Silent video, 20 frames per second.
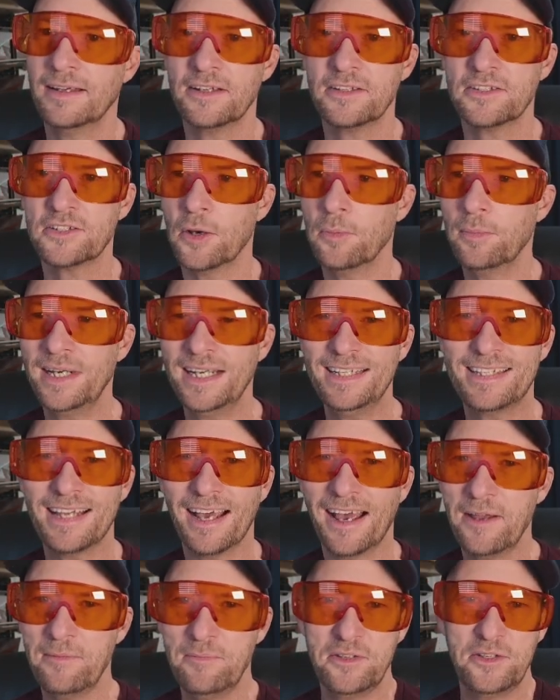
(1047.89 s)
So many
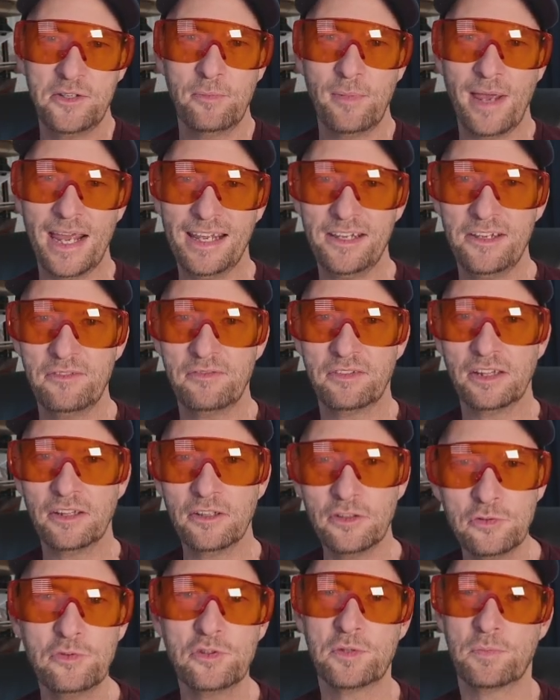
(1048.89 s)
times you may even
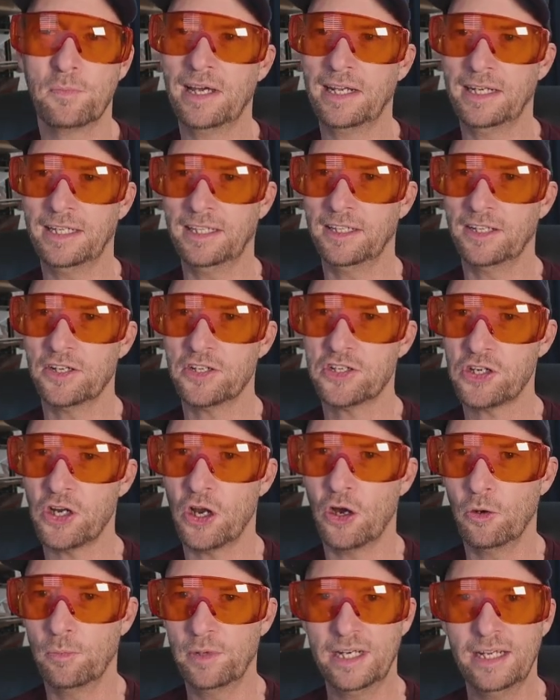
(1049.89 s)
lose money at a
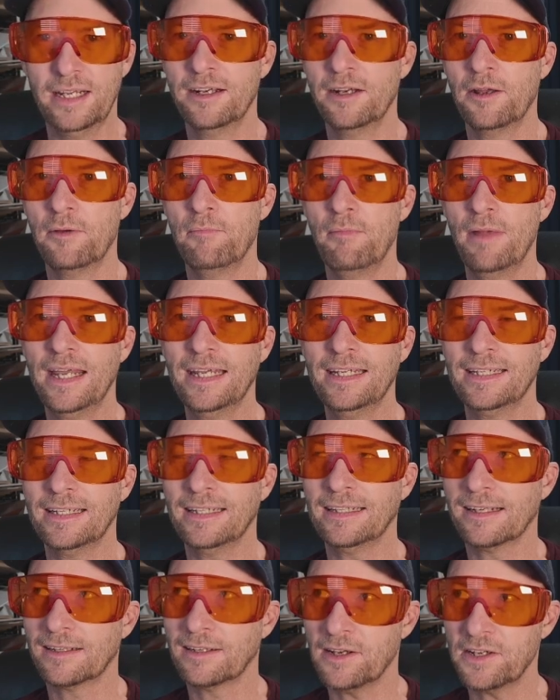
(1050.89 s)
show, but end up
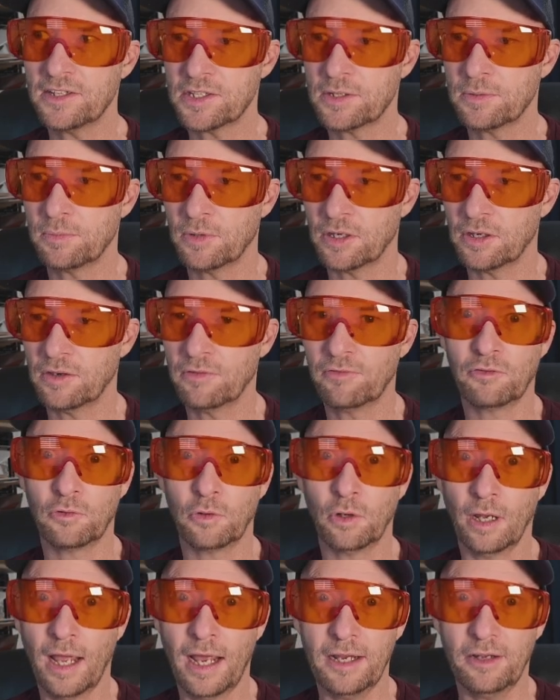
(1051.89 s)
making a customer
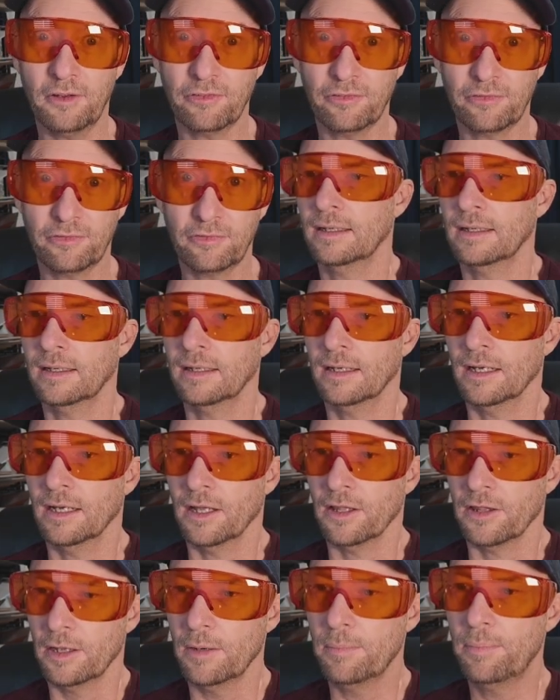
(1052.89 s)
for life.
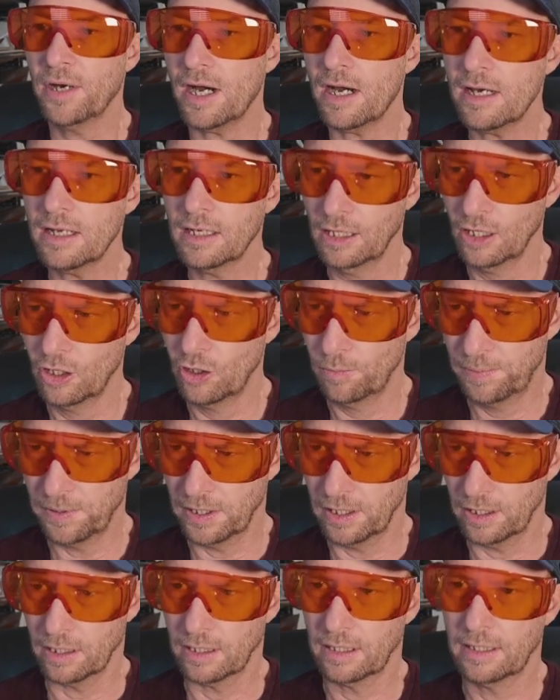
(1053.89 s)
The bottle
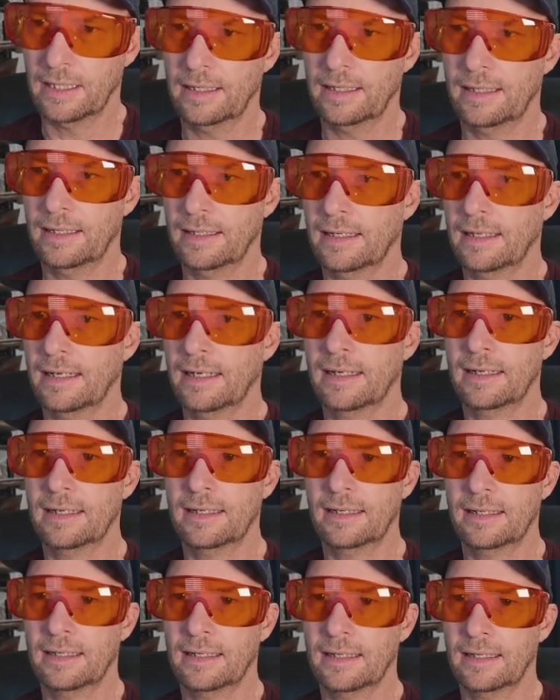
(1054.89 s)
opener.
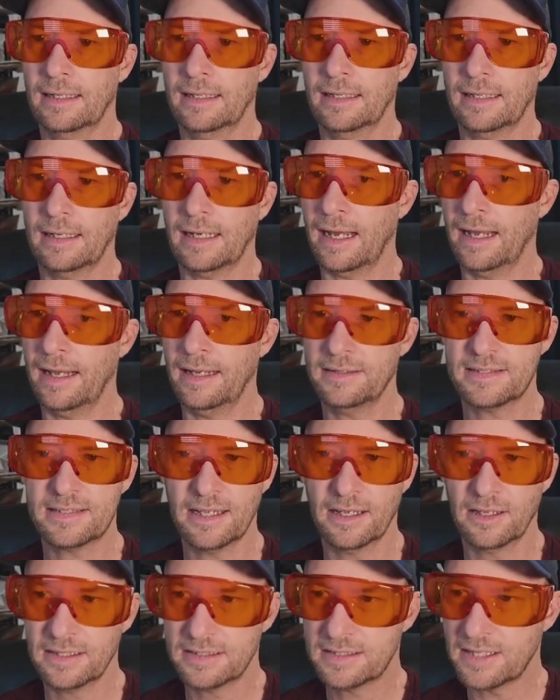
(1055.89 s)
I
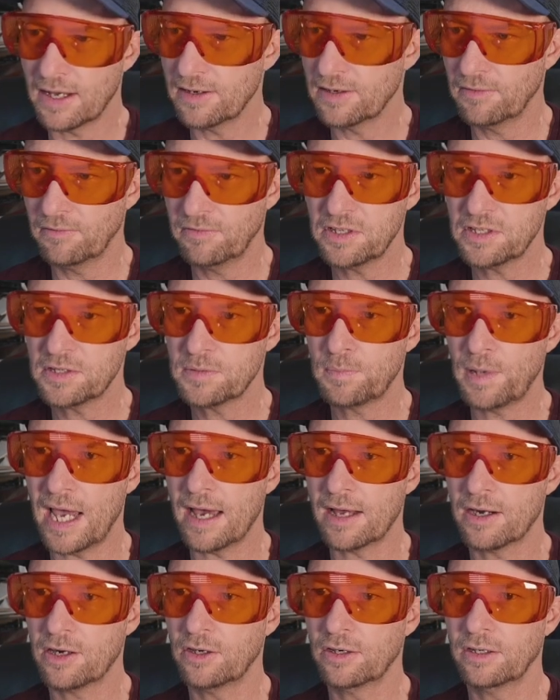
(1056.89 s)
sell a ton of this
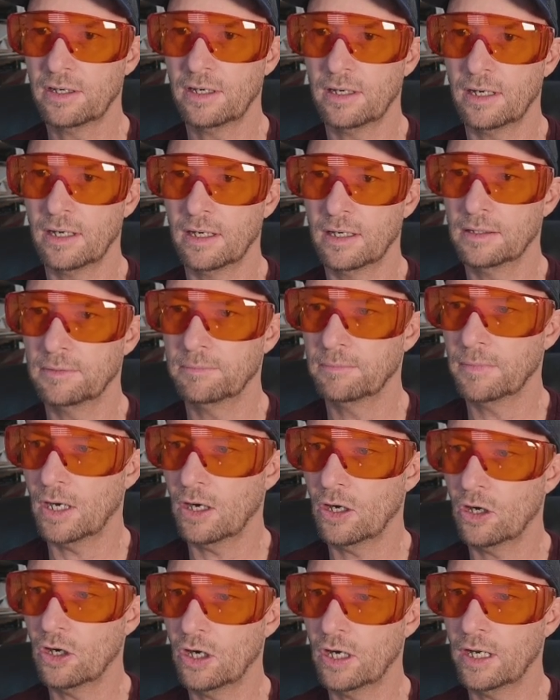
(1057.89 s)
pattern on
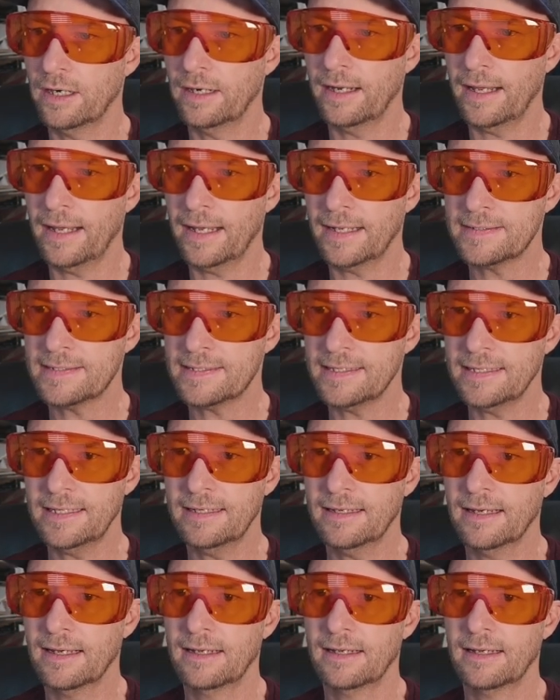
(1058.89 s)

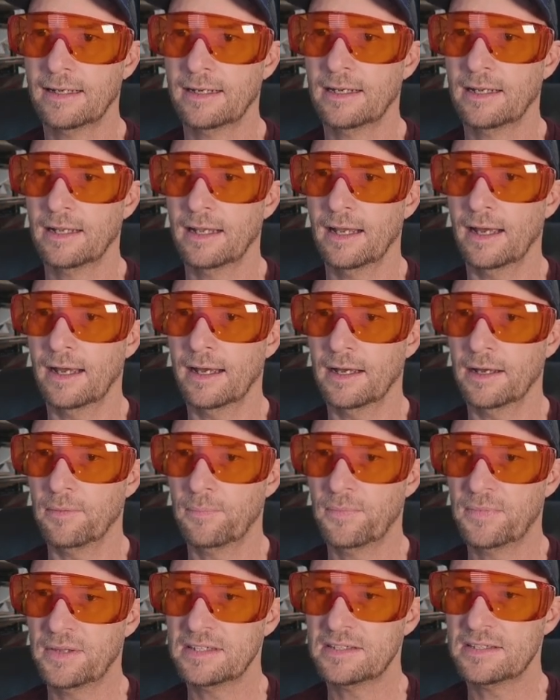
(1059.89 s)
Etsy.
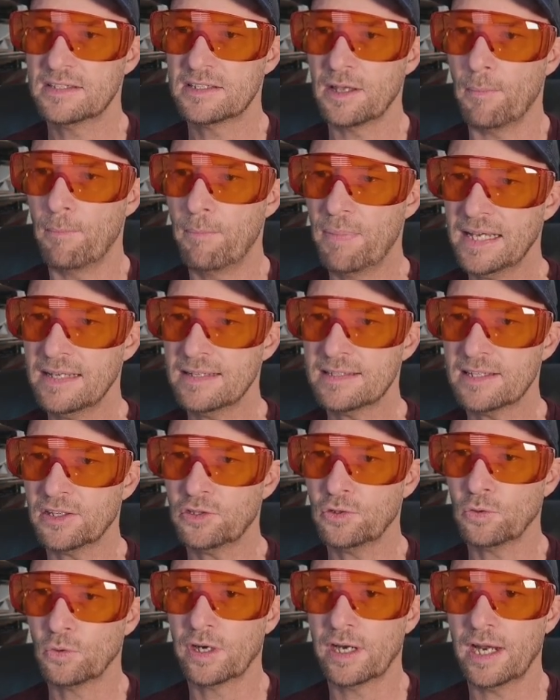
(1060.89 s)
This is a
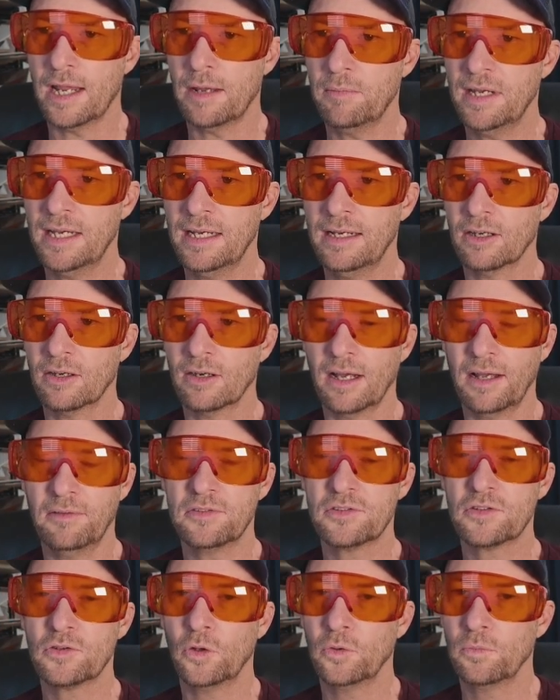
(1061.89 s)
basic your name here.
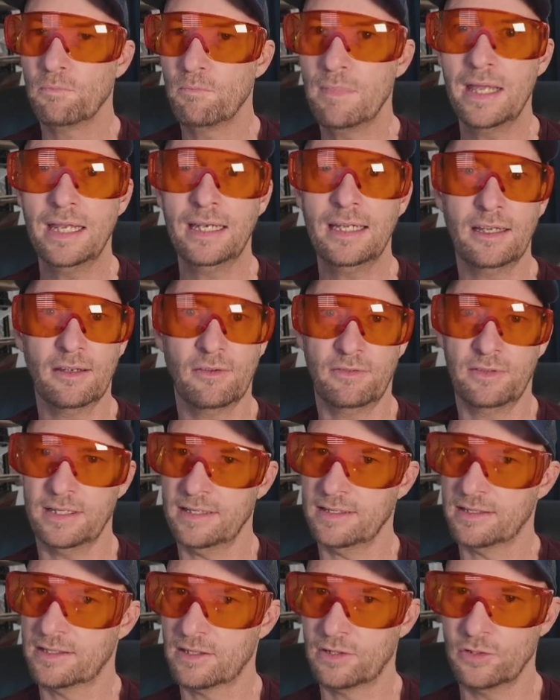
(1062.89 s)
I've sold many of
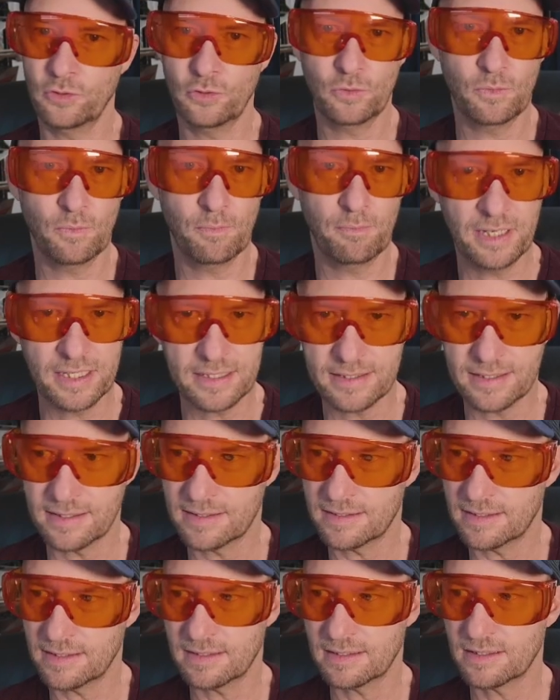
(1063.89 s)
these to
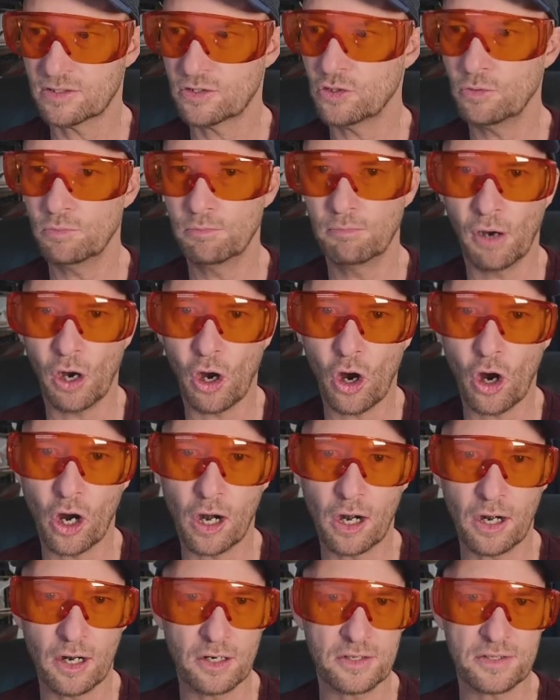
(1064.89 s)
businesses, to
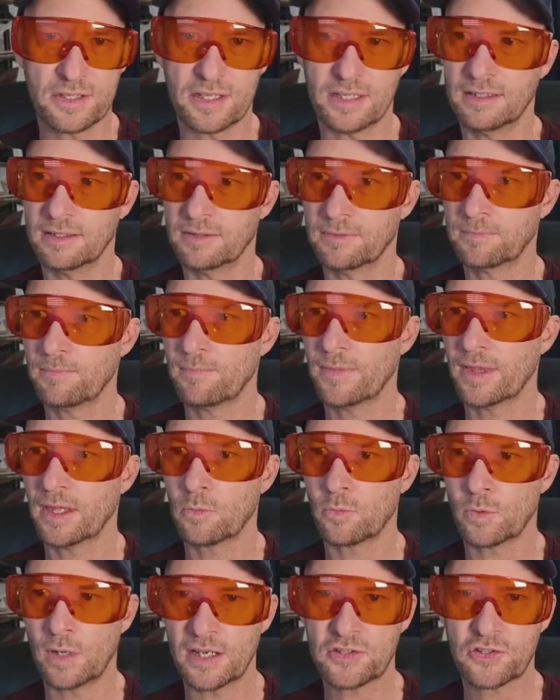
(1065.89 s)
bars and
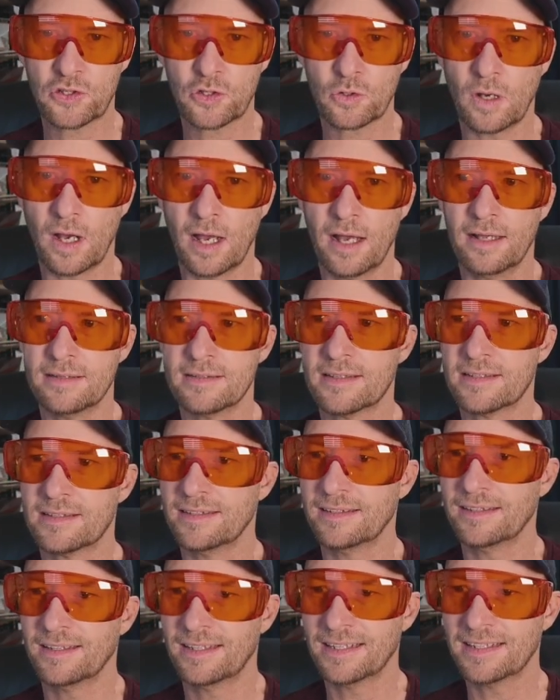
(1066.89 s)
restaurants
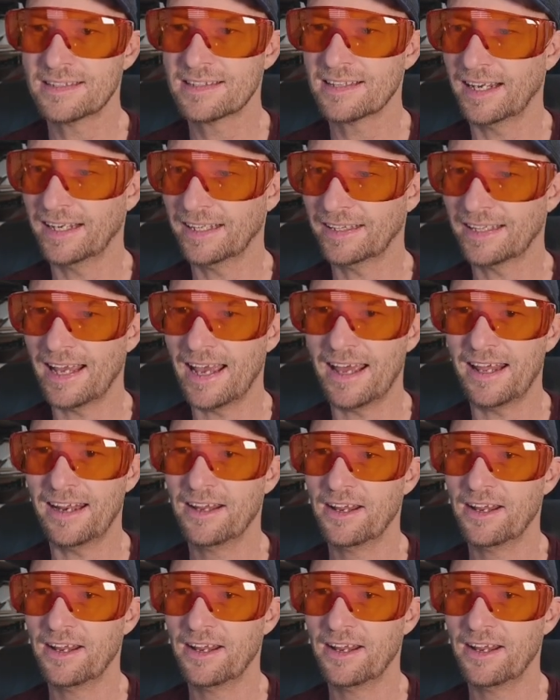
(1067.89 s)
and things like that.